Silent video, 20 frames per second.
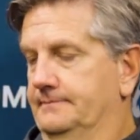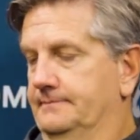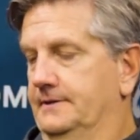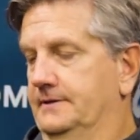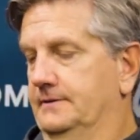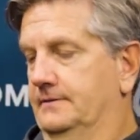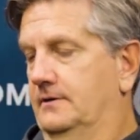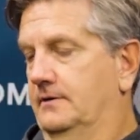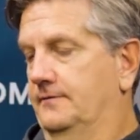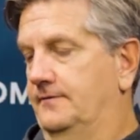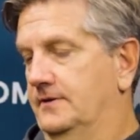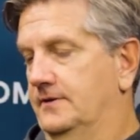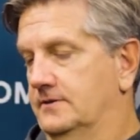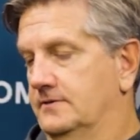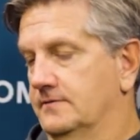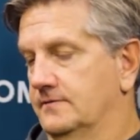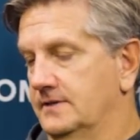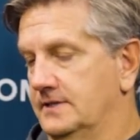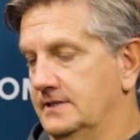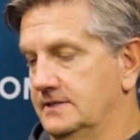You know,
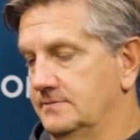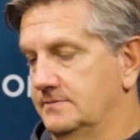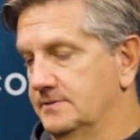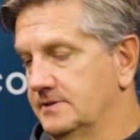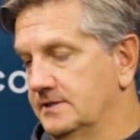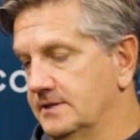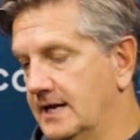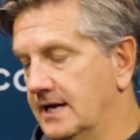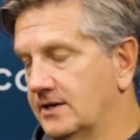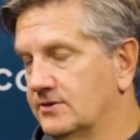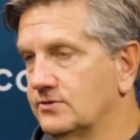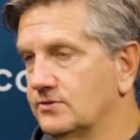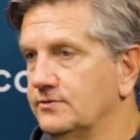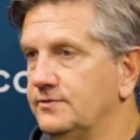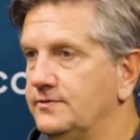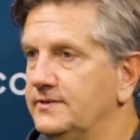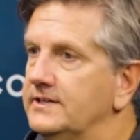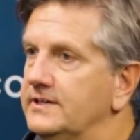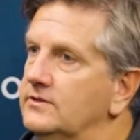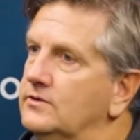offensively, he's been a
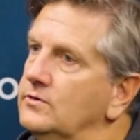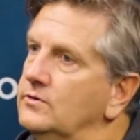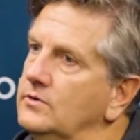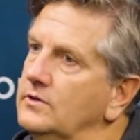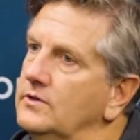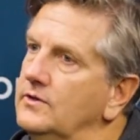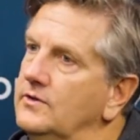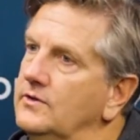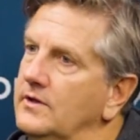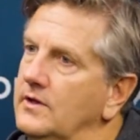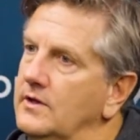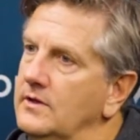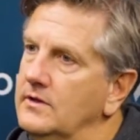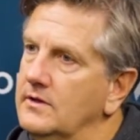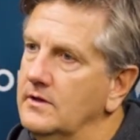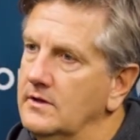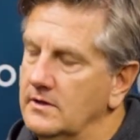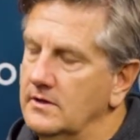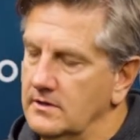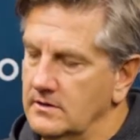natural fit to us
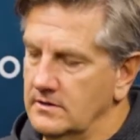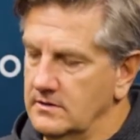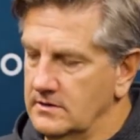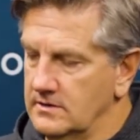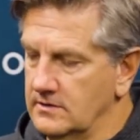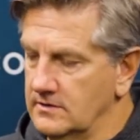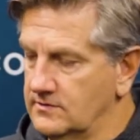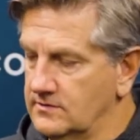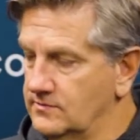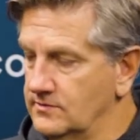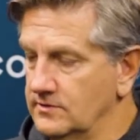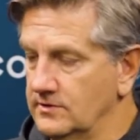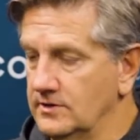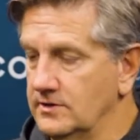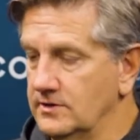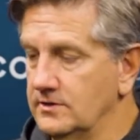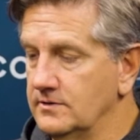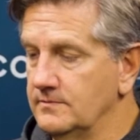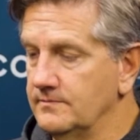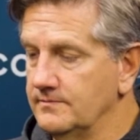and looks
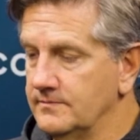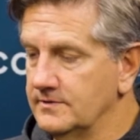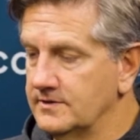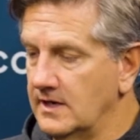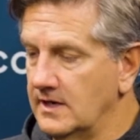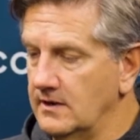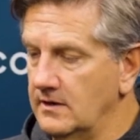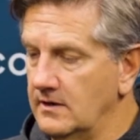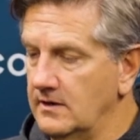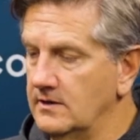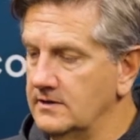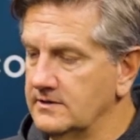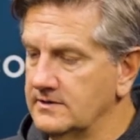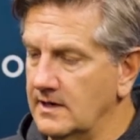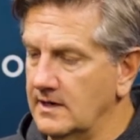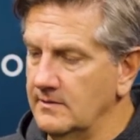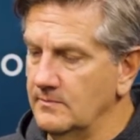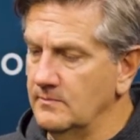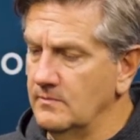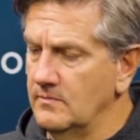really good. He's
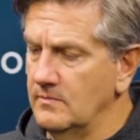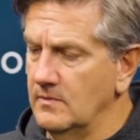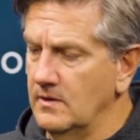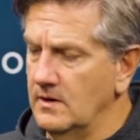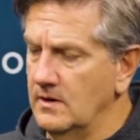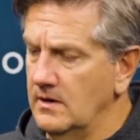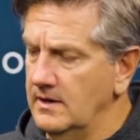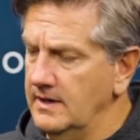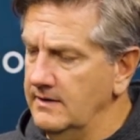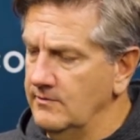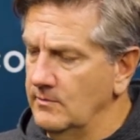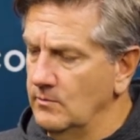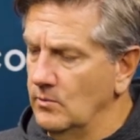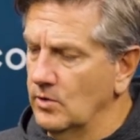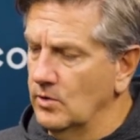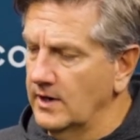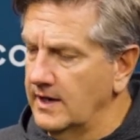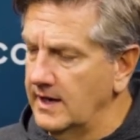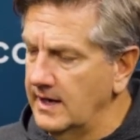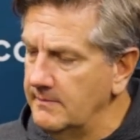got even
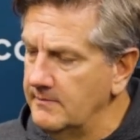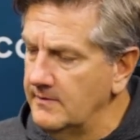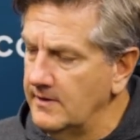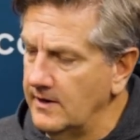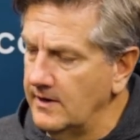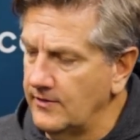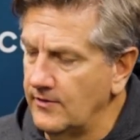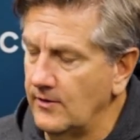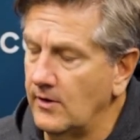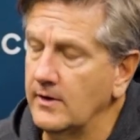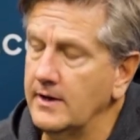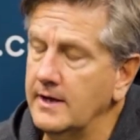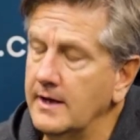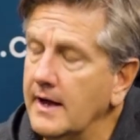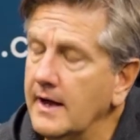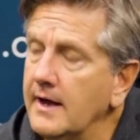more game than I thought he